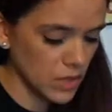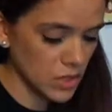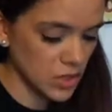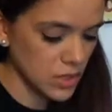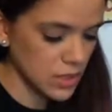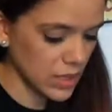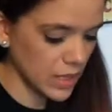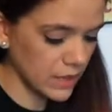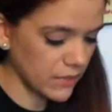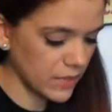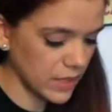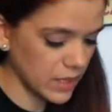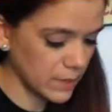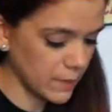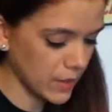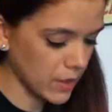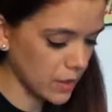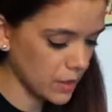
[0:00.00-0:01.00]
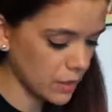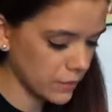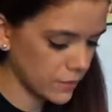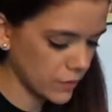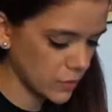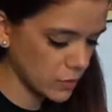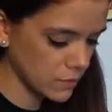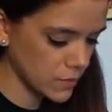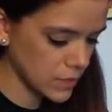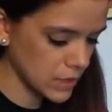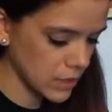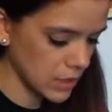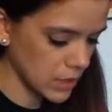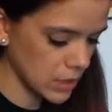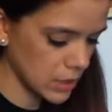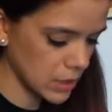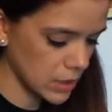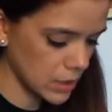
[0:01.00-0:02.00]
doesn't have any perfumes
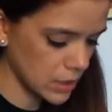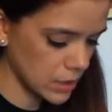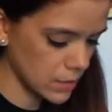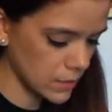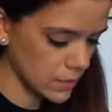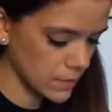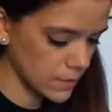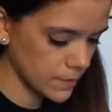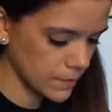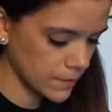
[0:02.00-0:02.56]
in.